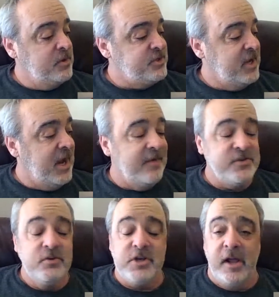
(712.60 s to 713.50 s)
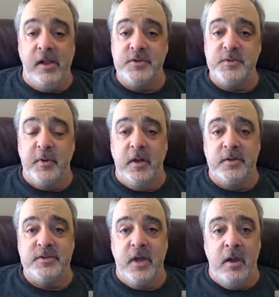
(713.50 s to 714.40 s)
say I have a 2 challenge
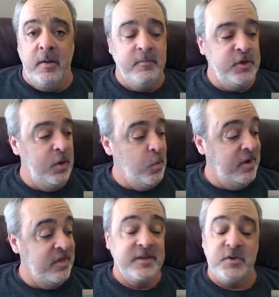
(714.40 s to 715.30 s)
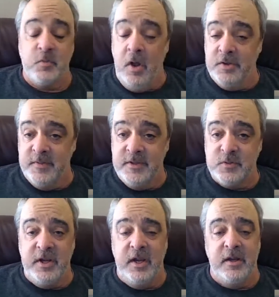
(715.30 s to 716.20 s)
because, one of the things that Ron said this
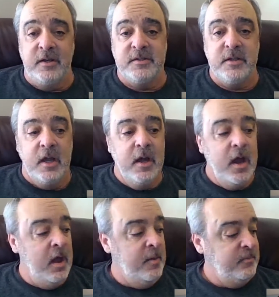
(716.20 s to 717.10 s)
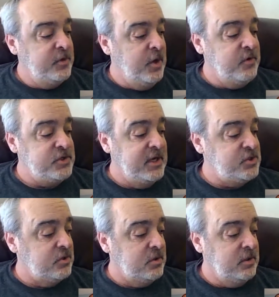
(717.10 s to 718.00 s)
weekend is, if you're a
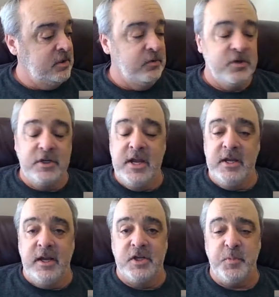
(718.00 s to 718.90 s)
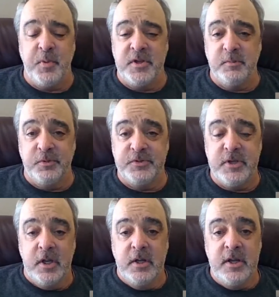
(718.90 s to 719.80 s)
teacher, you need to get your principal's
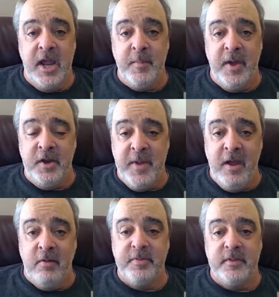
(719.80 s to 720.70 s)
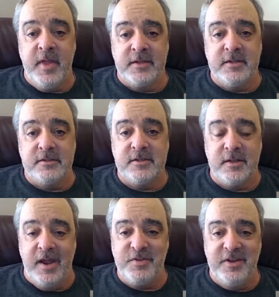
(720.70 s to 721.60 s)
name out of your mouth. And that's a
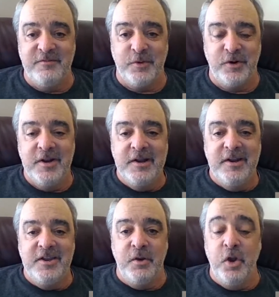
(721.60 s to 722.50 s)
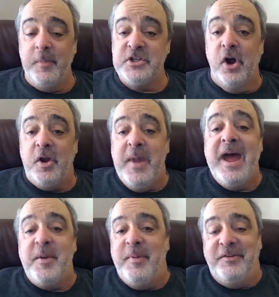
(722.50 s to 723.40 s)
slang thing for, don't be talking
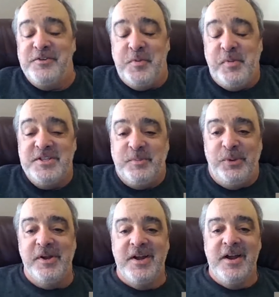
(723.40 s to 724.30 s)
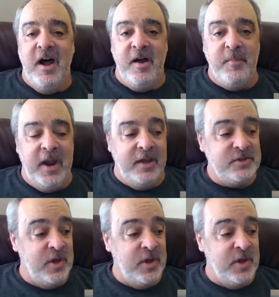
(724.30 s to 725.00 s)
bad about your principal. So I